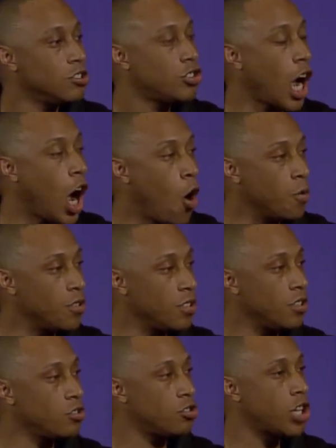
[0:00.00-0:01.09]
Don't
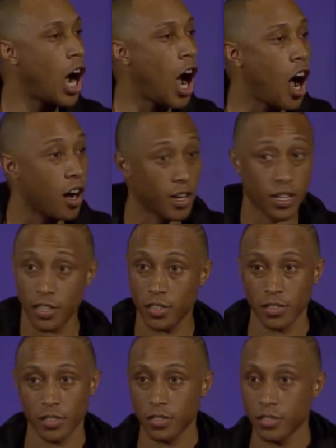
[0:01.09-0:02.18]
talk.
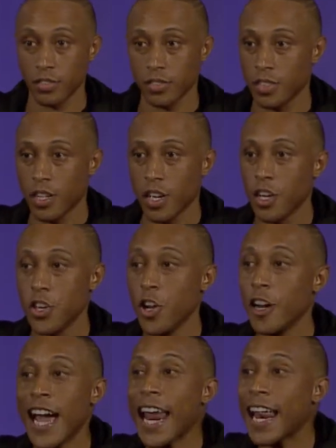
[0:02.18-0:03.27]
You're
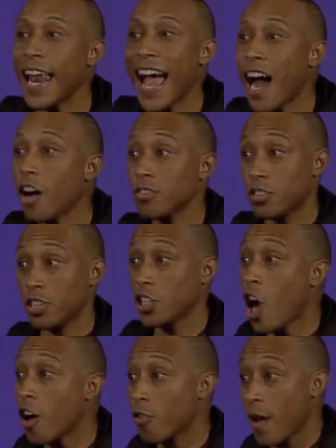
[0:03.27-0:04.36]
not allowed to
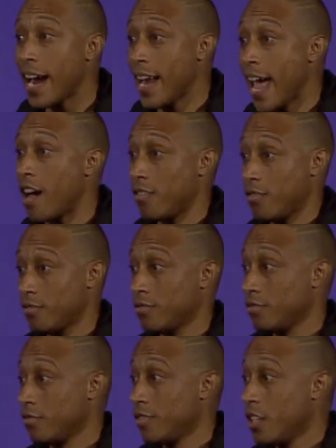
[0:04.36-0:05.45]
talk right now.
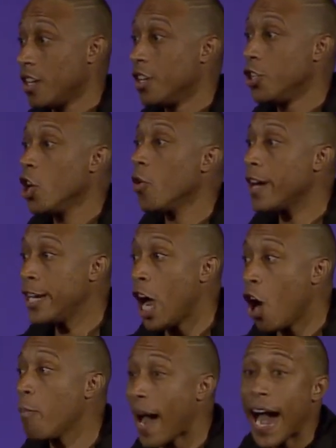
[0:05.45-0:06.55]
You're a
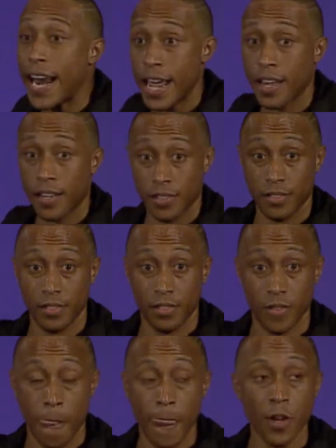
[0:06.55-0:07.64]
nobody.
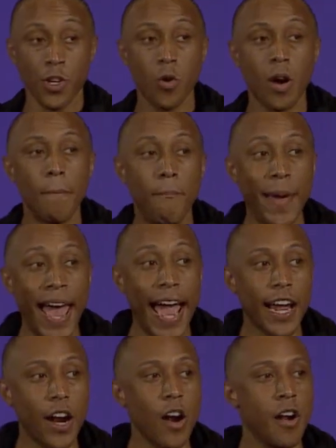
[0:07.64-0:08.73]
You're a
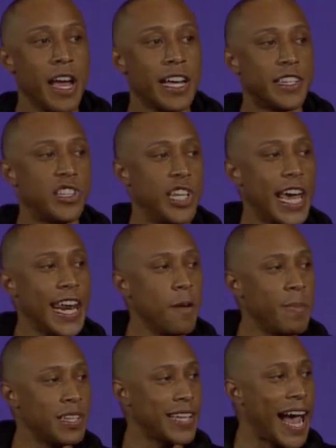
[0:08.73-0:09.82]
beggar sitting
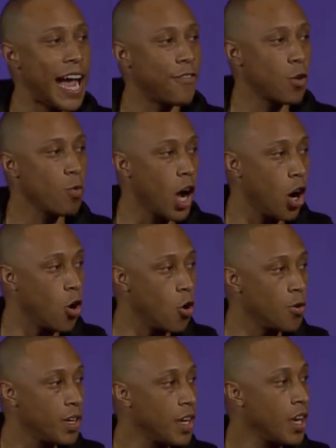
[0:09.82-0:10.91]
beside the
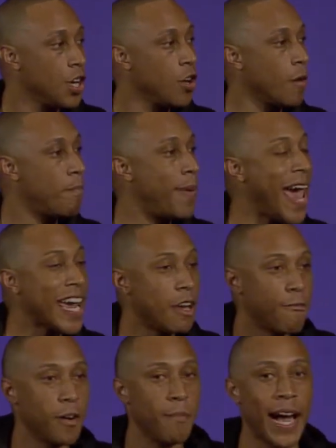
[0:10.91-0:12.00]
road. You're begging
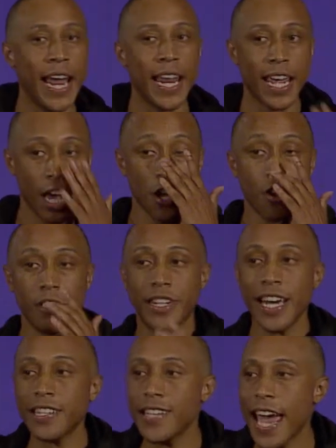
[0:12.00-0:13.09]
for money. You're
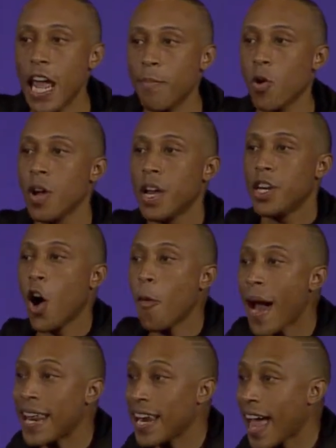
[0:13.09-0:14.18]
disabled.
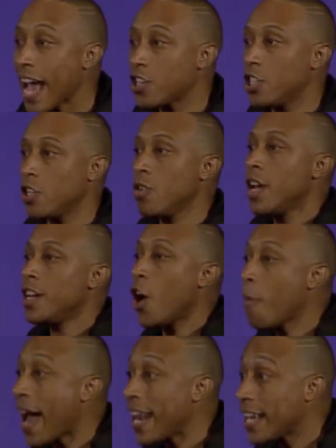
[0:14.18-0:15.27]
Nobody likes you.
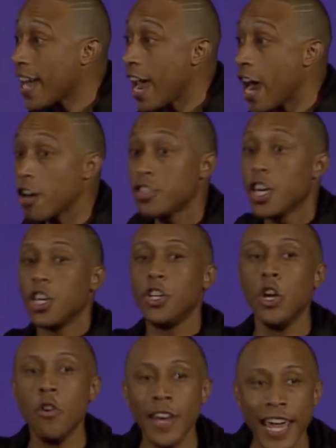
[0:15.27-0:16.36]
Nobody cares.
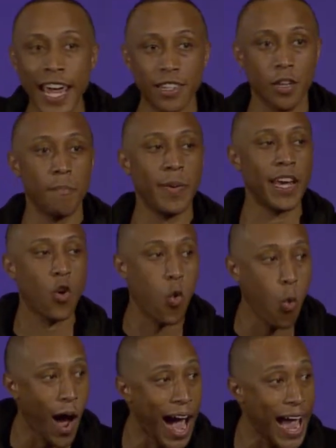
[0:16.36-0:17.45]
You need to be
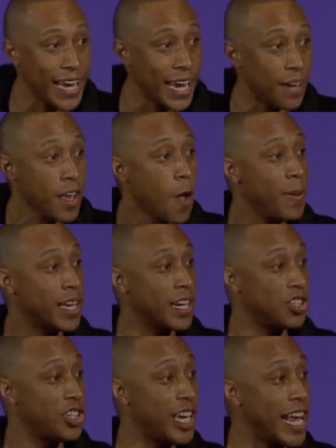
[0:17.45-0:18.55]
quiet because
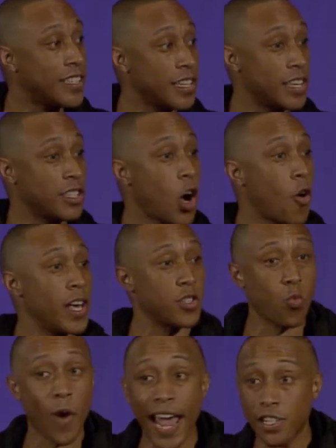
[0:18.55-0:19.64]
Jesus is on his
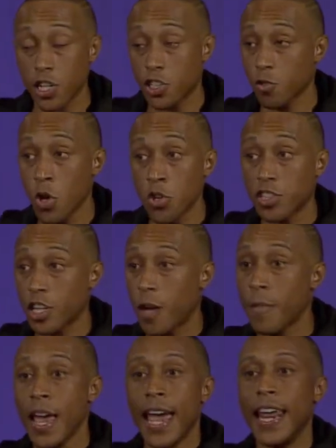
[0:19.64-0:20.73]
way to Jerusalem
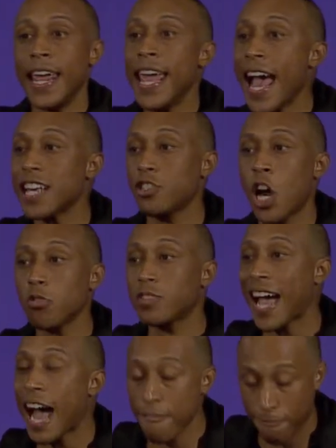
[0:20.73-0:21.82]
and he has no
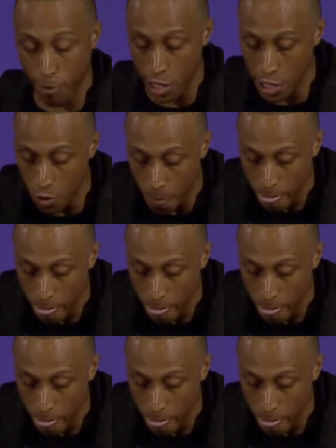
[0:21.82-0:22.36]
time for you.